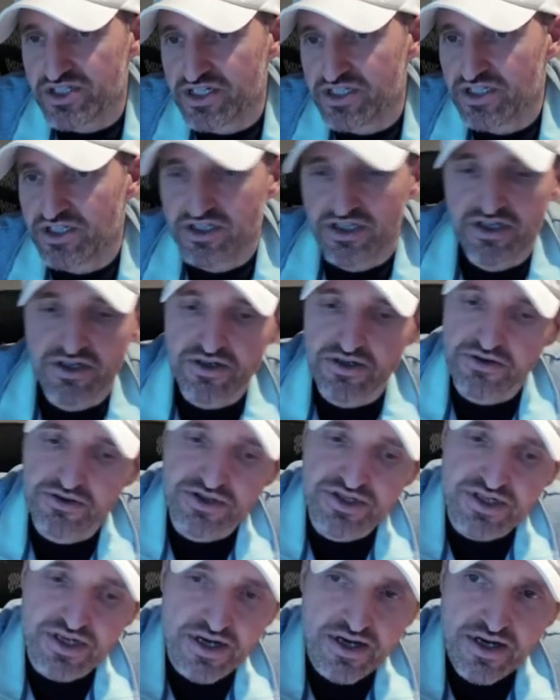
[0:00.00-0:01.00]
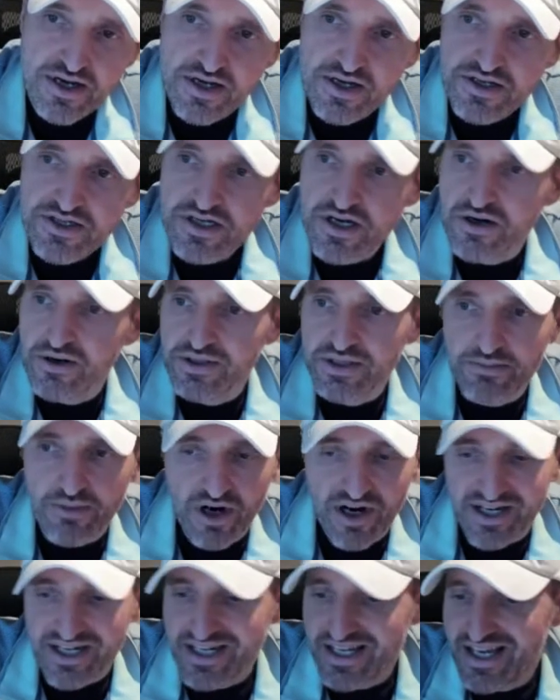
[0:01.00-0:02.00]
Look at the cues. So the
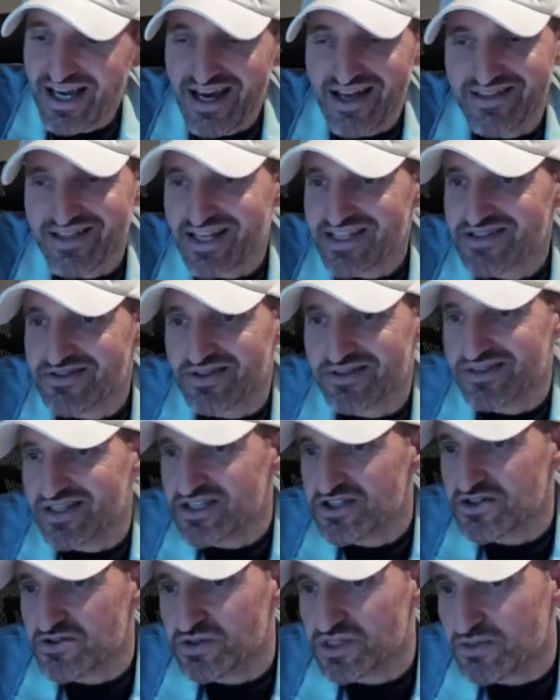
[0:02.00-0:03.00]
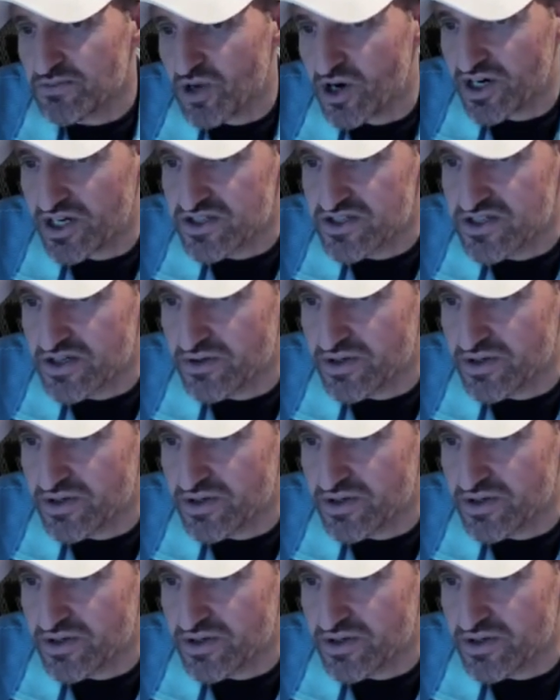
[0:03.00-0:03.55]
market again, that's the, this is what the market's